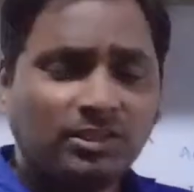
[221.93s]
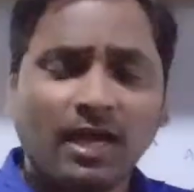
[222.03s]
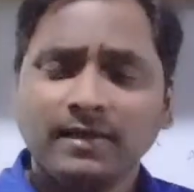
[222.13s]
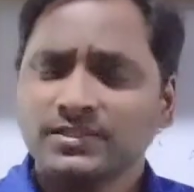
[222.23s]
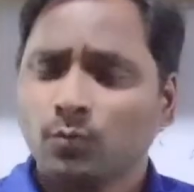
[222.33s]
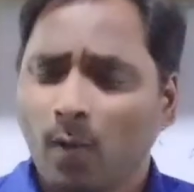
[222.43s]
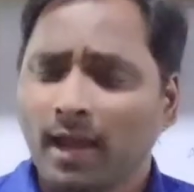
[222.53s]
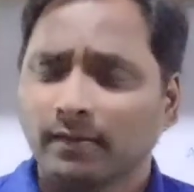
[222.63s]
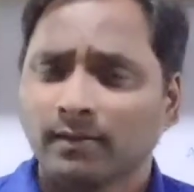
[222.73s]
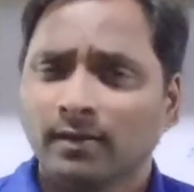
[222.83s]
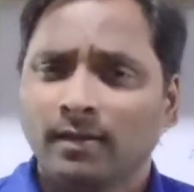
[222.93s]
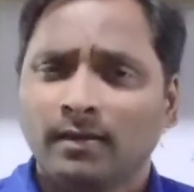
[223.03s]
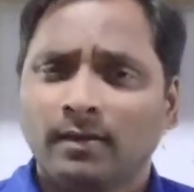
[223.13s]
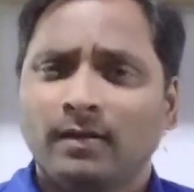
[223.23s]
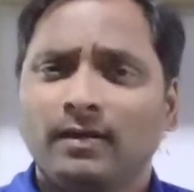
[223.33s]
task 1,
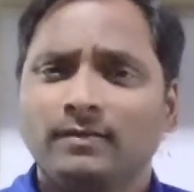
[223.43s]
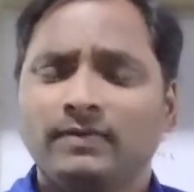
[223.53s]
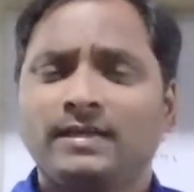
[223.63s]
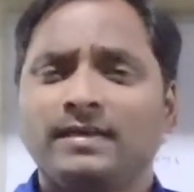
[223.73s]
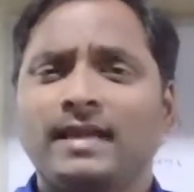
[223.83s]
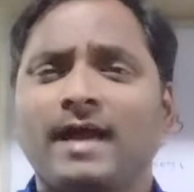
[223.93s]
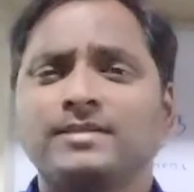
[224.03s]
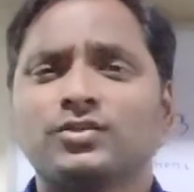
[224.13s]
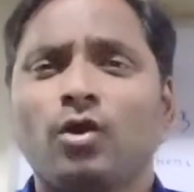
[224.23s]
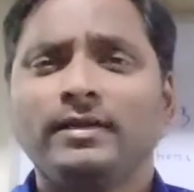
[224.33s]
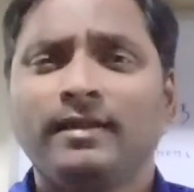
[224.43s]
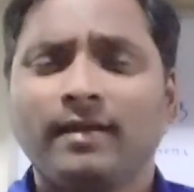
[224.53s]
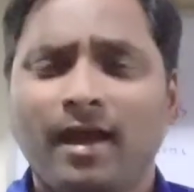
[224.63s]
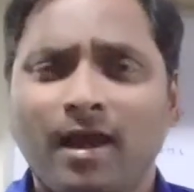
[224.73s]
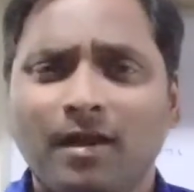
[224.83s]
where it has got
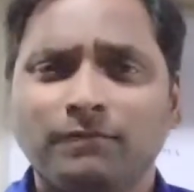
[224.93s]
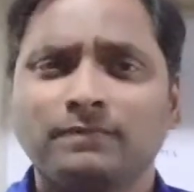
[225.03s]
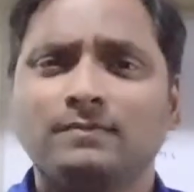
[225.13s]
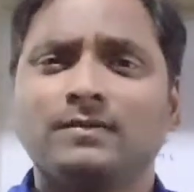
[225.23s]
graph,